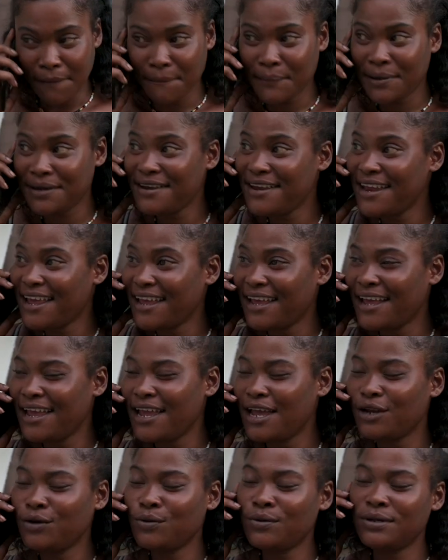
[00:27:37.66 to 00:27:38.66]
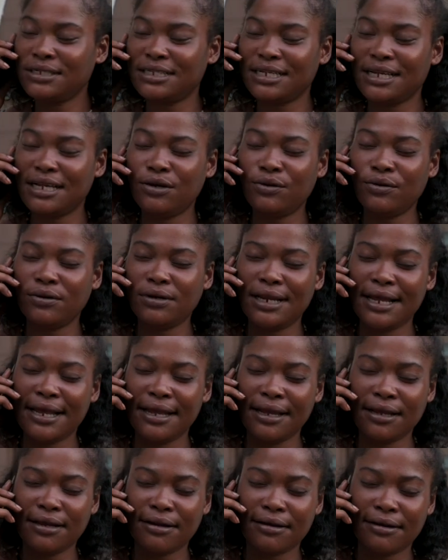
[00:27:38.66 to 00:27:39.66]
My day, I know say you look
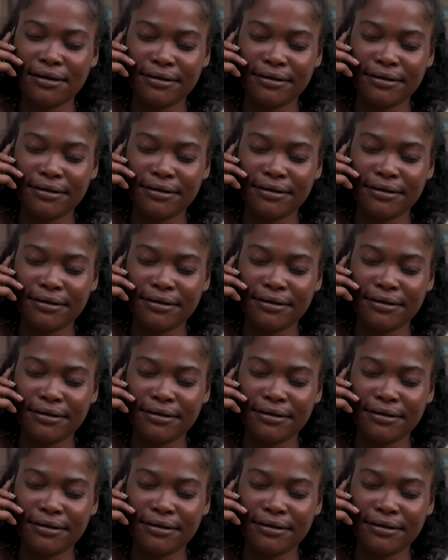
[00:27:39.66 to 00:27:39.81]
like.